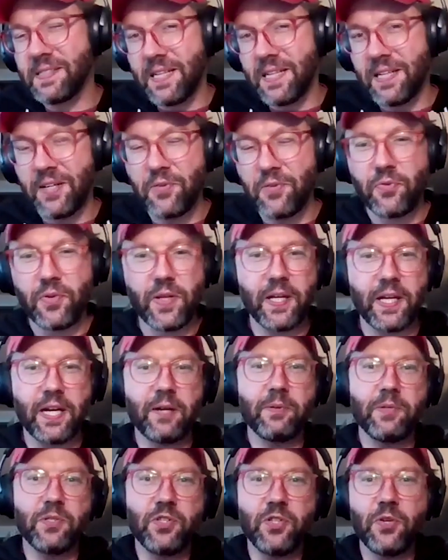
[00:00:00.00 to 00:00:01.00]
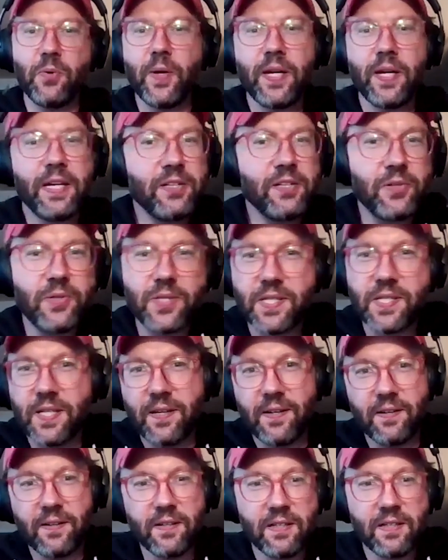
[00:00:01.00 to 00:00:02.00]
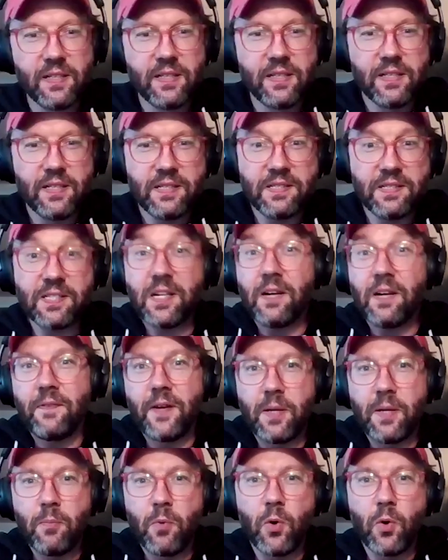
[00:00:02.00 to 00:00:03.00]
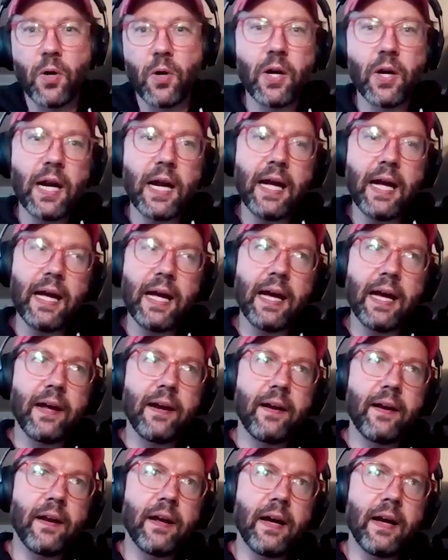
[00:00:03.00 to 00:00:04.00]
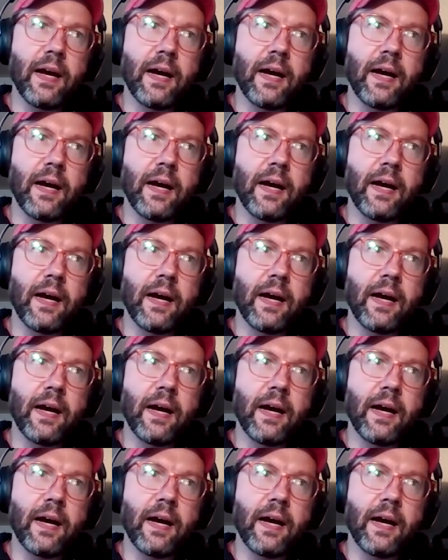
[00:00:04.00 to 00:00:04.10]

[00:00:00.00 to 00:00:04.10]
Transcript: and I didn't feel like I was doing interesting stuff anymore. And